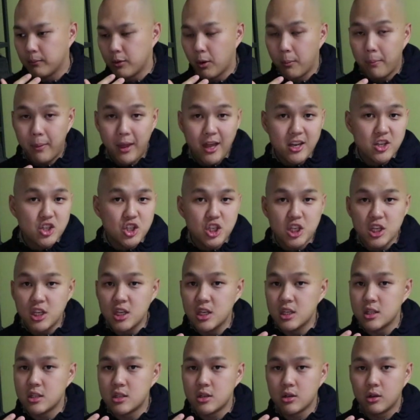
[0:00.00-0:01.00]
your bed
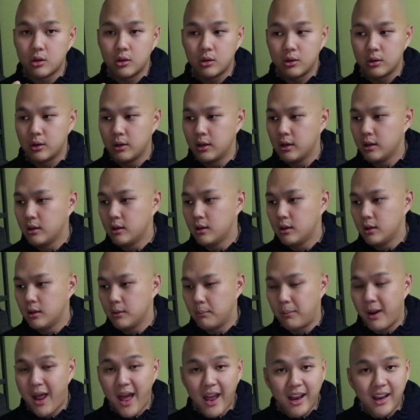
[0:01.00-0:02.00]
sheets, your
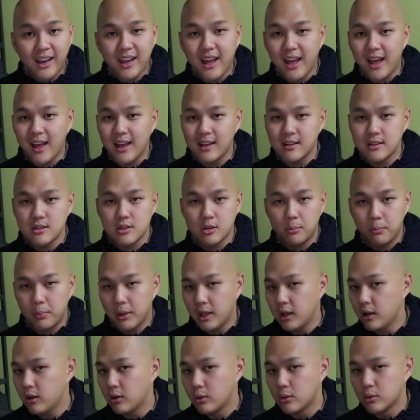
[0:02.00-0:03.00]
blankets, your
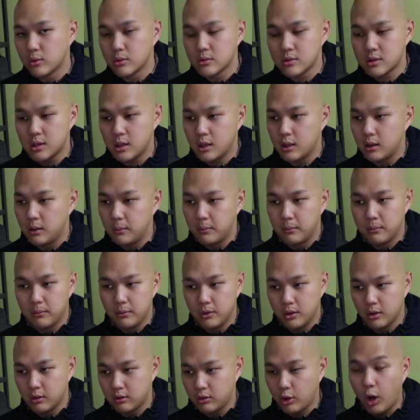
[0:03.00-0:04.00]
pillows,
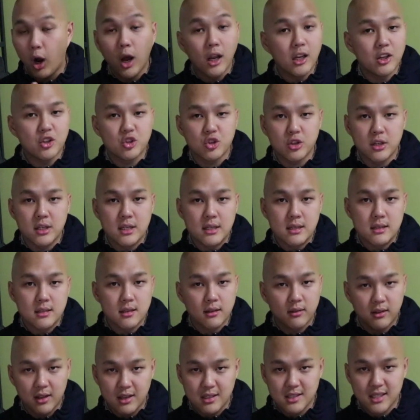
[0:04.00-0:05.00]
your toiletries
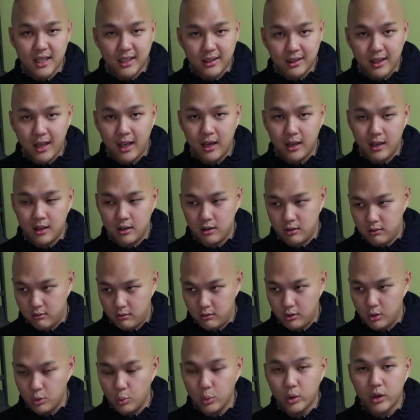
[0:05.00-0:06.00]
and things like that that
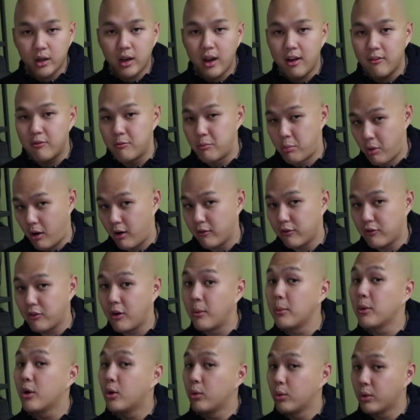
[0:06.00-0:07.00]
you wouldn't have brought
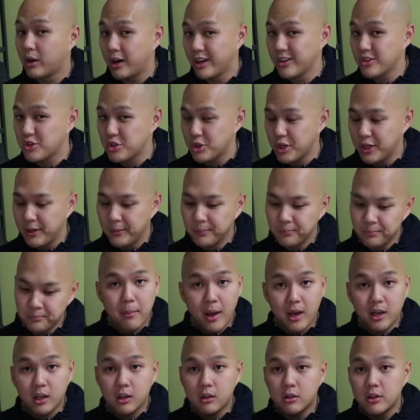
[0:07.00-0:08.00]
from your own country.
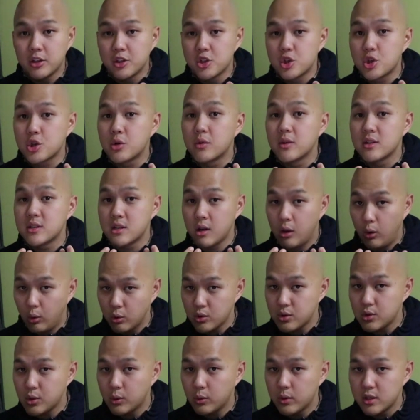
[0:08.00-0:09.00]
Medical insurance
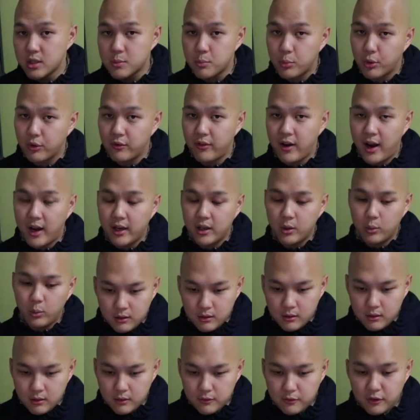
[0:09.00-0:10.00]
also is provided.
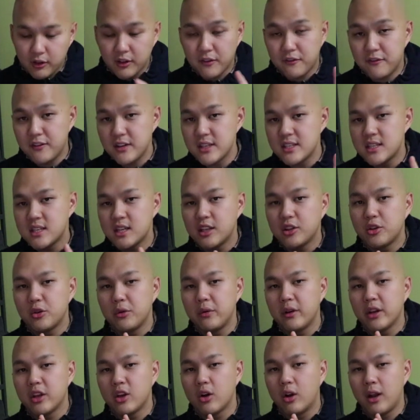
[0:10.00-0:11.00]
For the first year
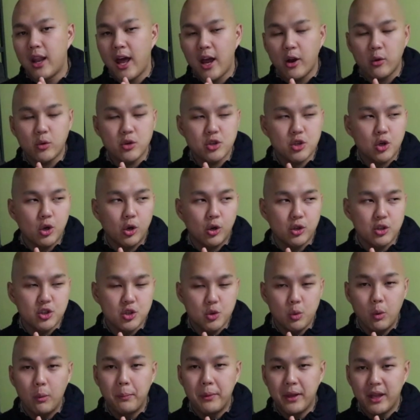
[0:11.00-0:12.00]
during your language course,
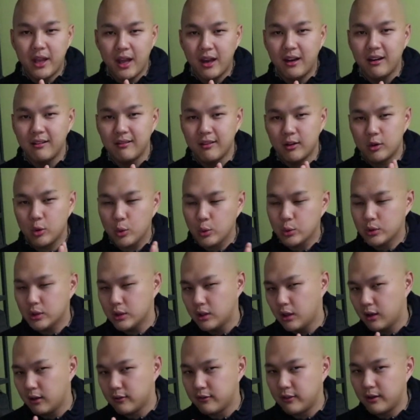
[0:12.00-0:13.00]
you will be getting the
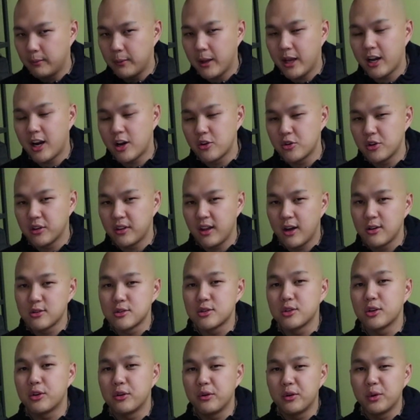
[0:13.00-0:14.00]
total of
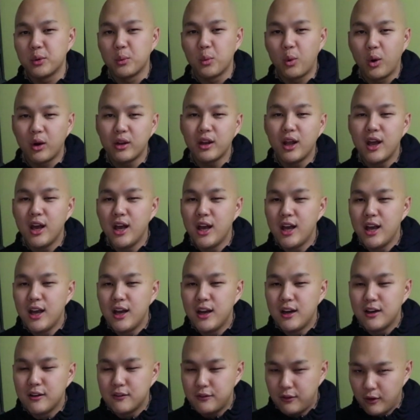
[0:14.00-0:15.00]
800,000 Korean won
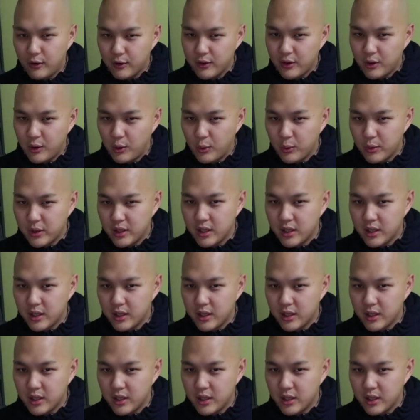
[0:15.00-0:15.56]
for the whole